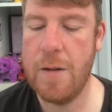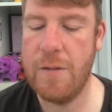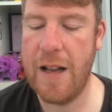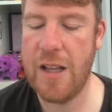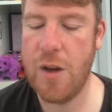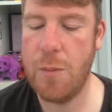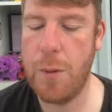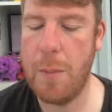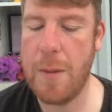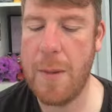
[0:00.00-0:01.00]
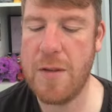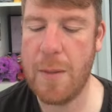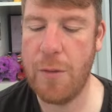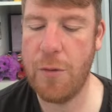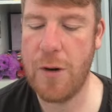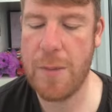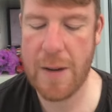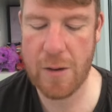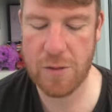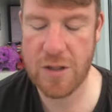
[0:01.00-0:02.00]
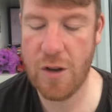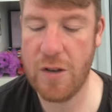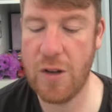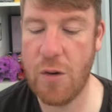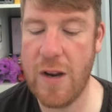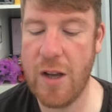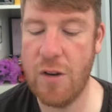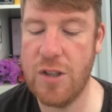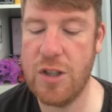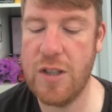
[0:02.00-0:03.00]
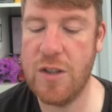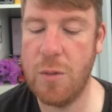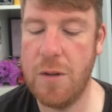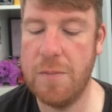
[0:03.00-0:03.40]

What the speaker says: Value probably maybe about £3, not in great condition this one.